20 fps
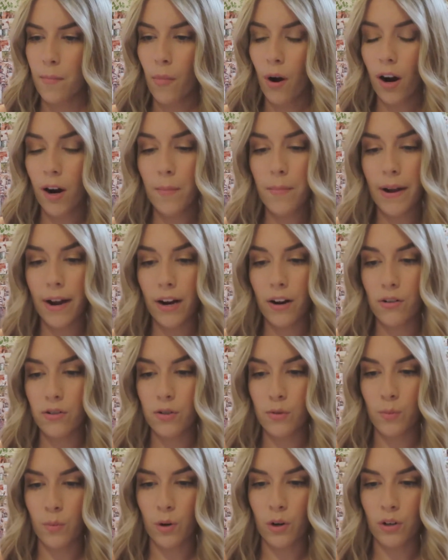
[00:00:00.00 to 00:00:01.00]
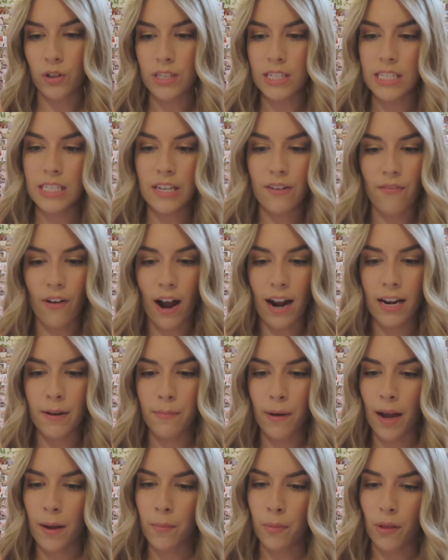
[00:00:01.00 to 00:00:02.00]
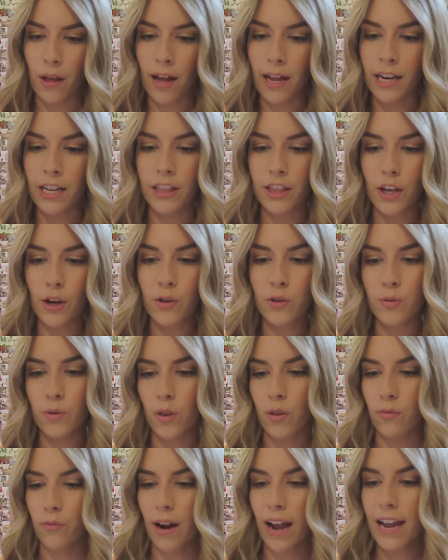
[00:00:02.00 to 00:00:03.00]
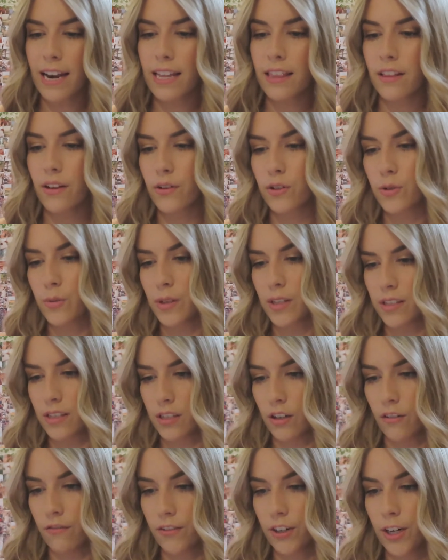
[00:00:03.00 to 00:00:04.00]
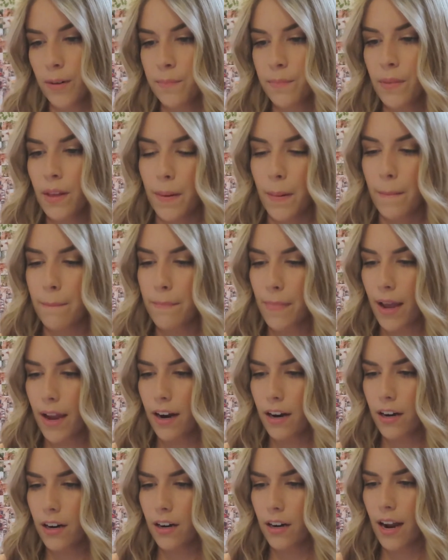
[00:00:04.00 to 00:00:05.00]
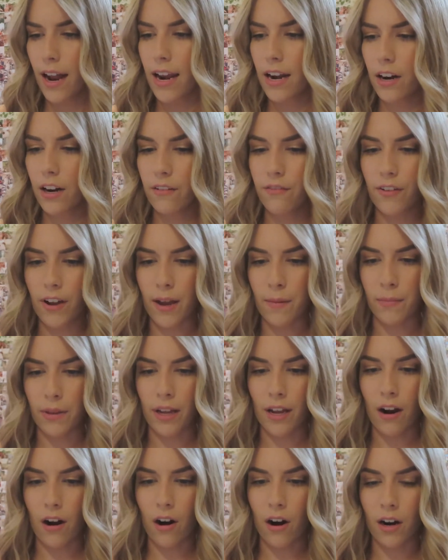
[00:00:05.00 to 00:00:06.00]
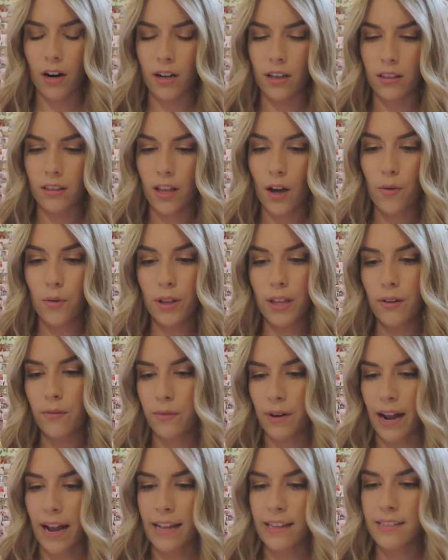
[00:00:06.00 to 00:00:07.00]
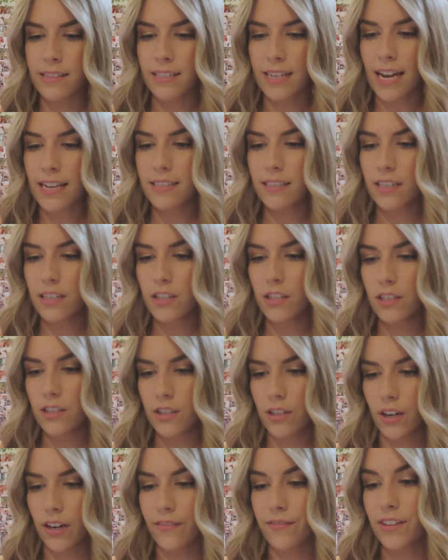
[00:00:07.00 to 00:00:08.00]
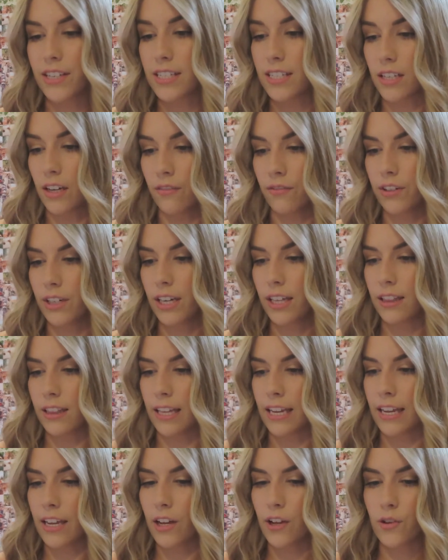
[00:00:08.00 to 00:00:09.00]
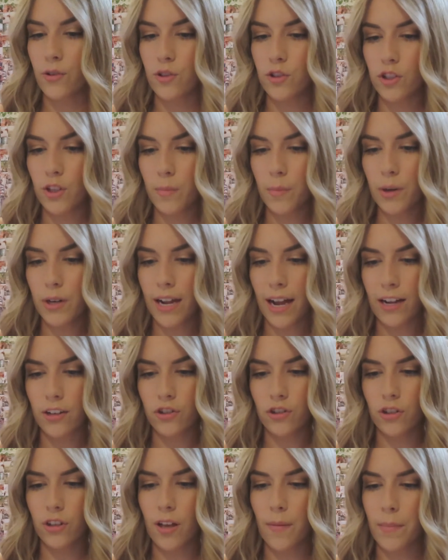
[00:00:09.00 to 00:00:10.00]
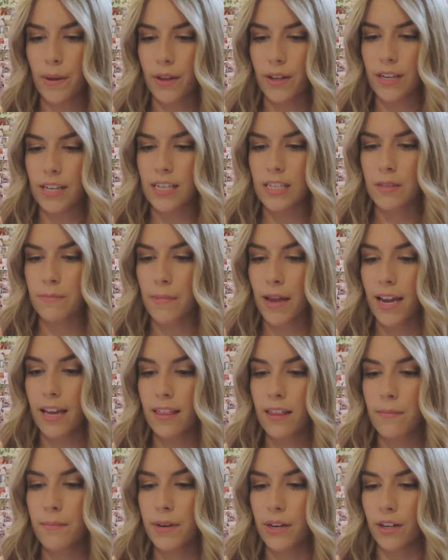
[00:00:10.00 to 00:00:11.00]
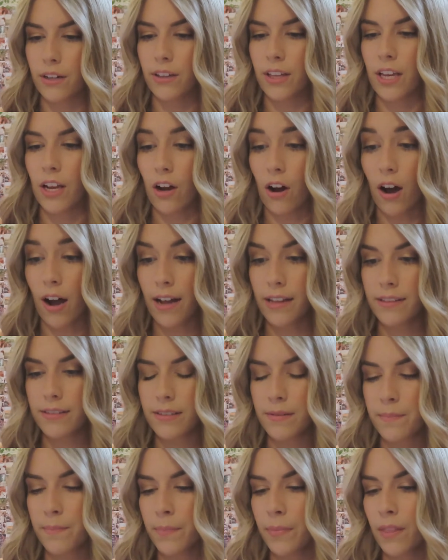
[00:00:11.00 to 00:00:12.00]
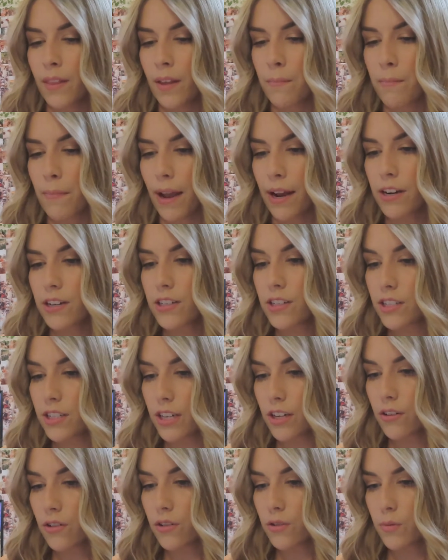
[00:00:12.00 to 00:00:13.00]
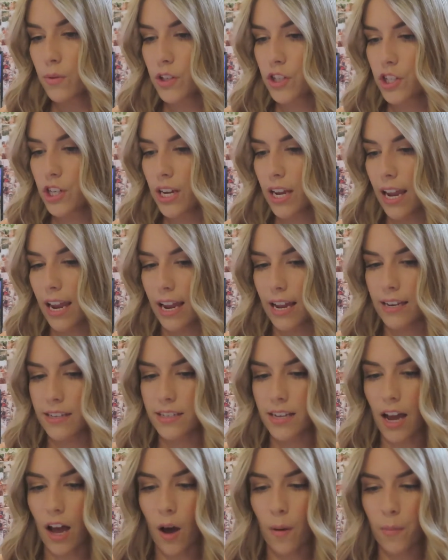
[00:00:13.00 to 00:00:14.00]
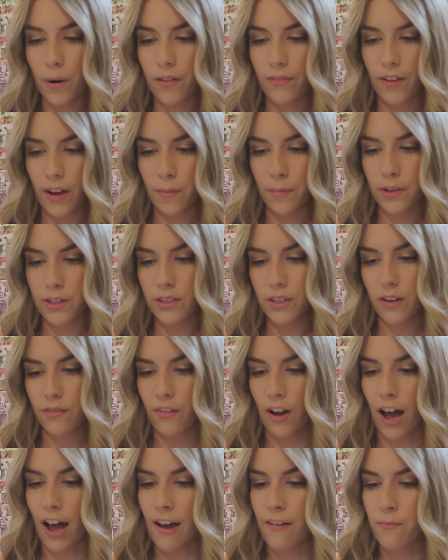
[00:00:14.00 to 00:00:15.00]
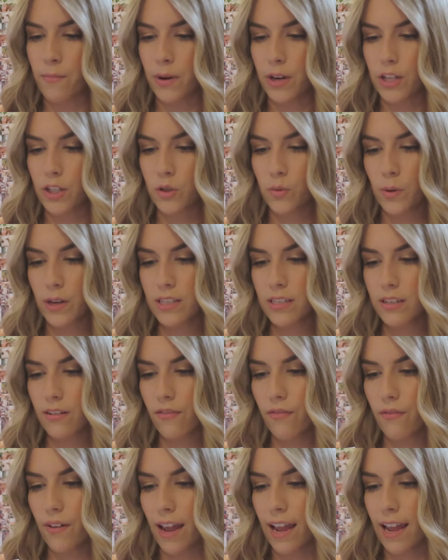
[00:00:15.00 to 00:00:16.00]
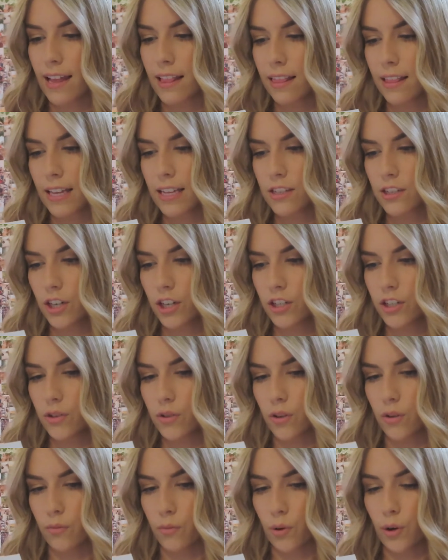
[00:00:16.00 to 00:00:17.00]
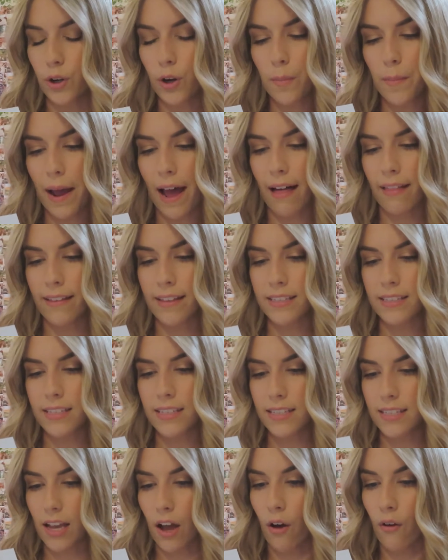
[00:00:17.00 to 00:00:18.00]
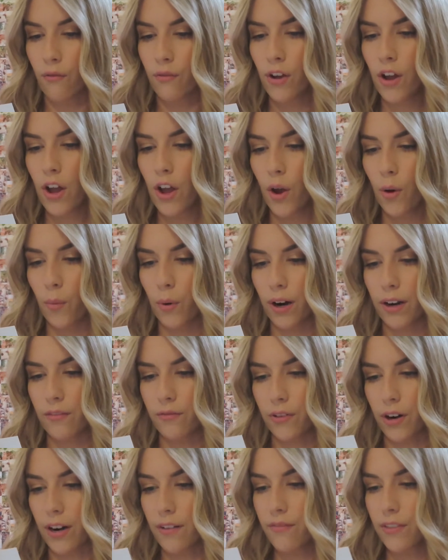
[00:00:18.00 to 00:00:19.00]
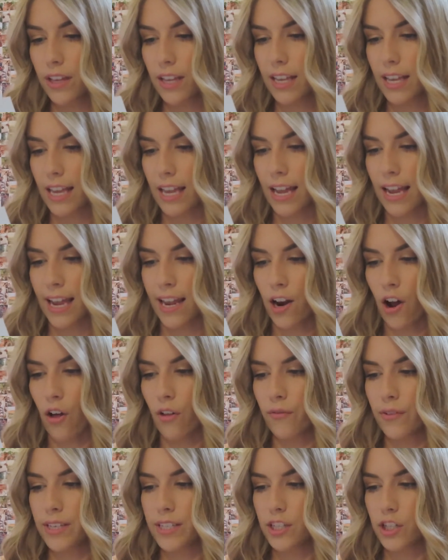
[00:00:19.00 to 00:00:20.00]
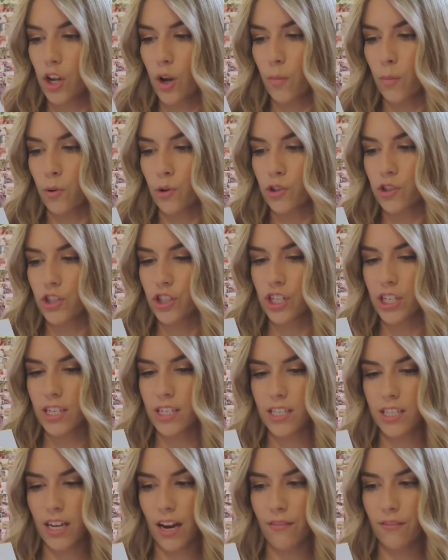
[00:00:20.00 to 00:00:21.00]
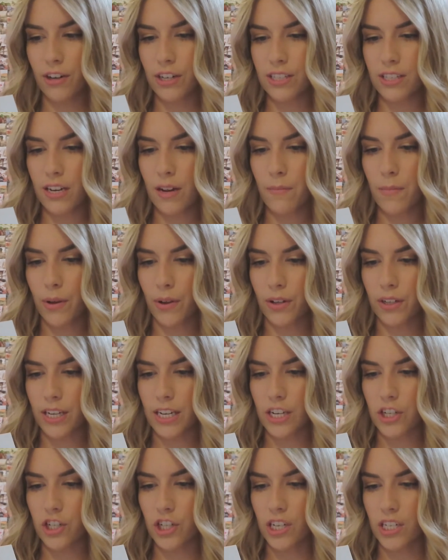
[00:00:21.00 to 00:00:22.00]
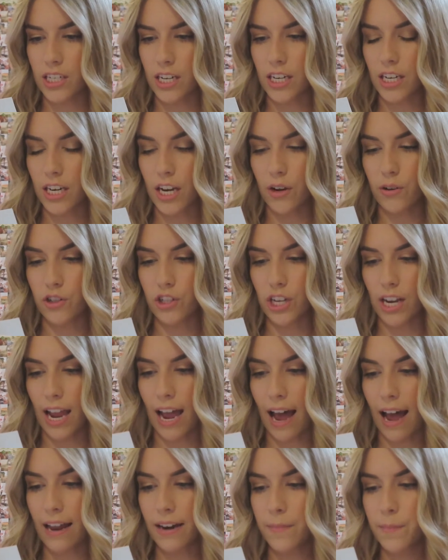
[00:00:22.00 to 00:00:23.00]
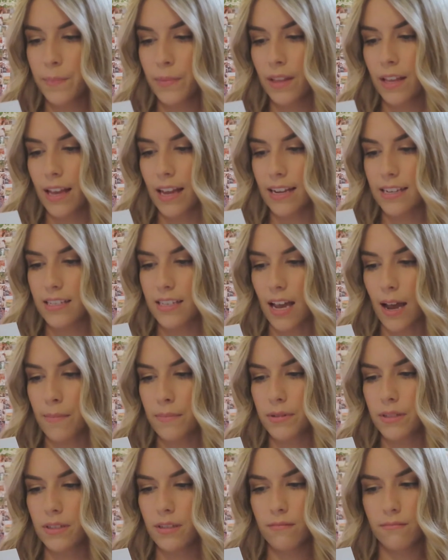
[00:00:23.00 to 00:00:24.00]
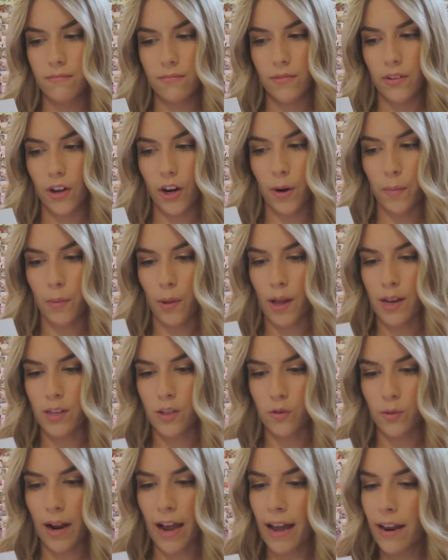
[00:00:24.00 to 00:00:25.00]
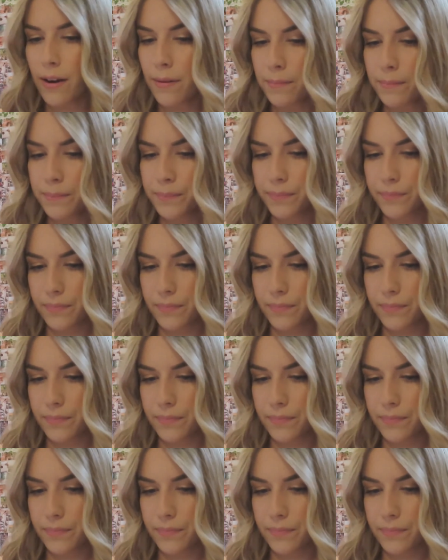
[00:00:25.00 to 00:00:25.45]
Mar Barrow's world is divided by blood, those with red and those with silver. Mare and her family are lowly reds destined to serve the silver elite, whose supernatural abilities make them nearly gods. Mare steals what she can to help her family survive, but a twist of fate leads her to the royal palace itself, where in front of the king and all of his nobles, she discovers an ability she didn't know she had, except her blood is red.